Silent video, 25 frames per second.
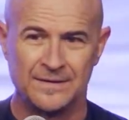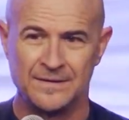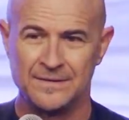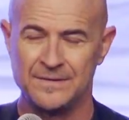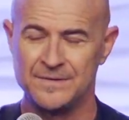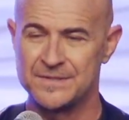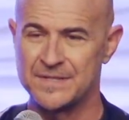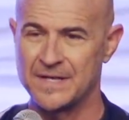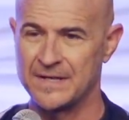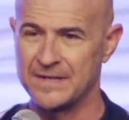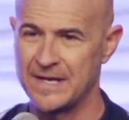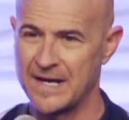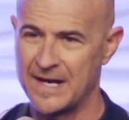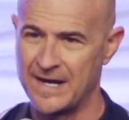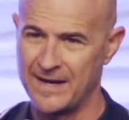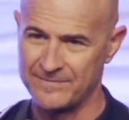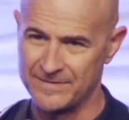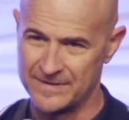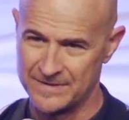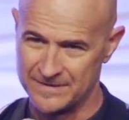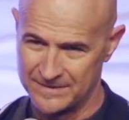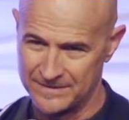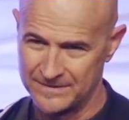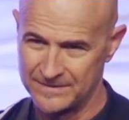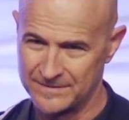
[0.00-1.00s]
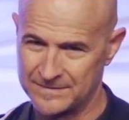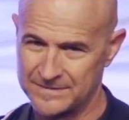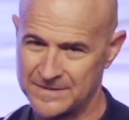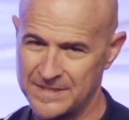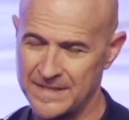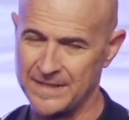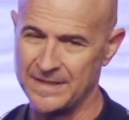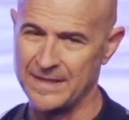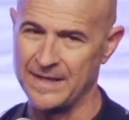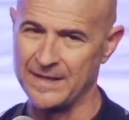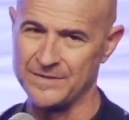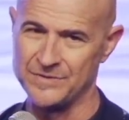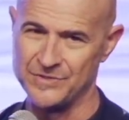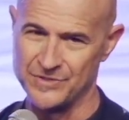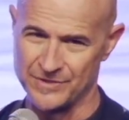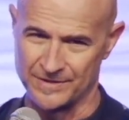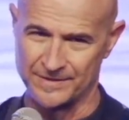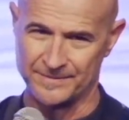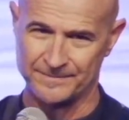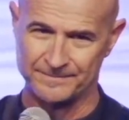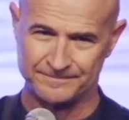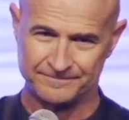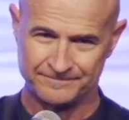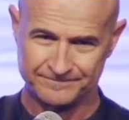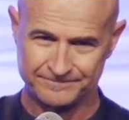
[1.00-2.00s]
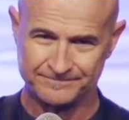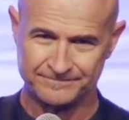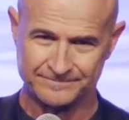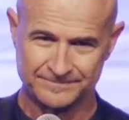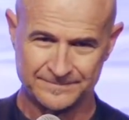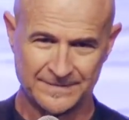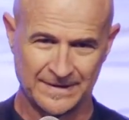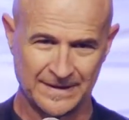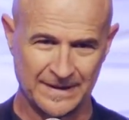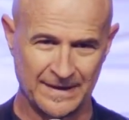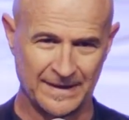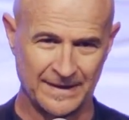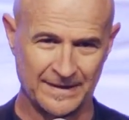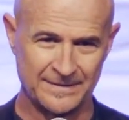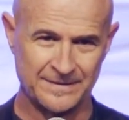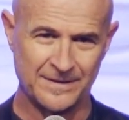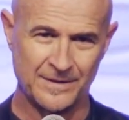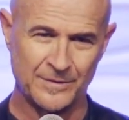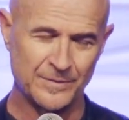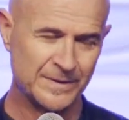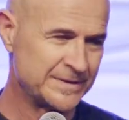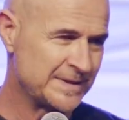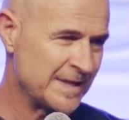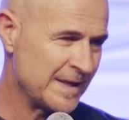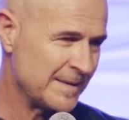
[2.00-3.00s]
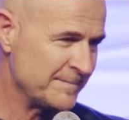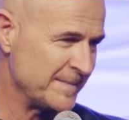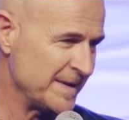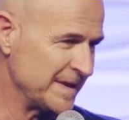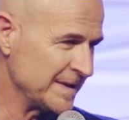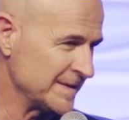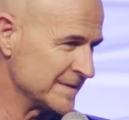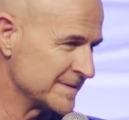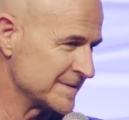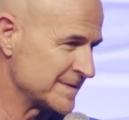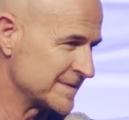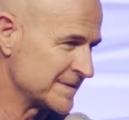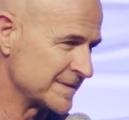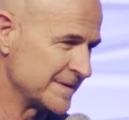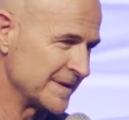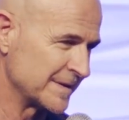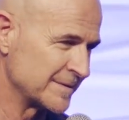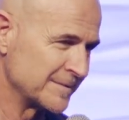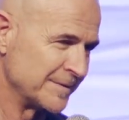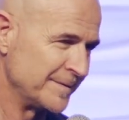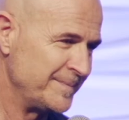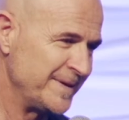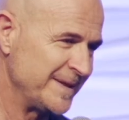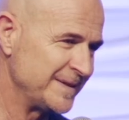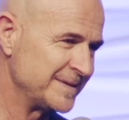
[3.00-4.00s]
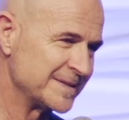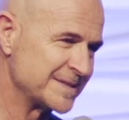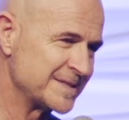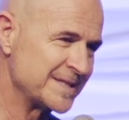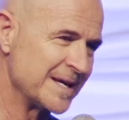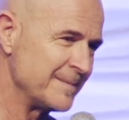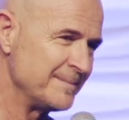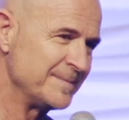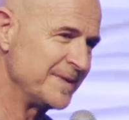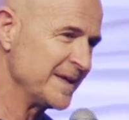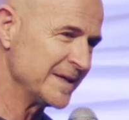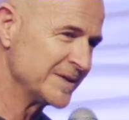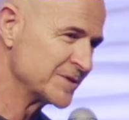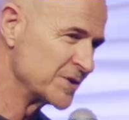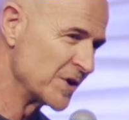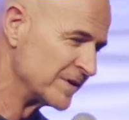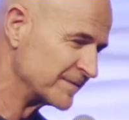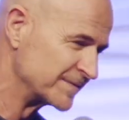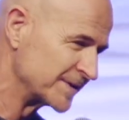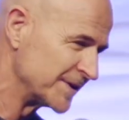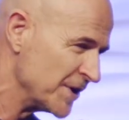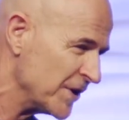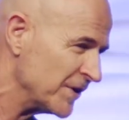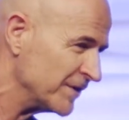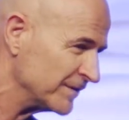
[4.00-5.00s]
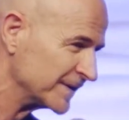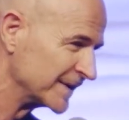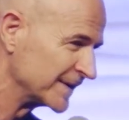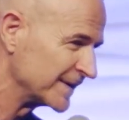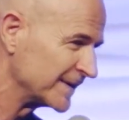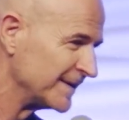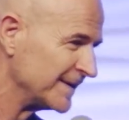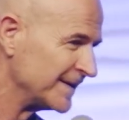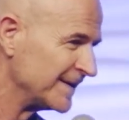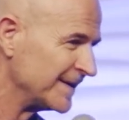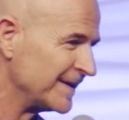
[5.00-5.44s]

You say, yeah, I have a teenager. I know what that means. Got to repeat the same things over and over.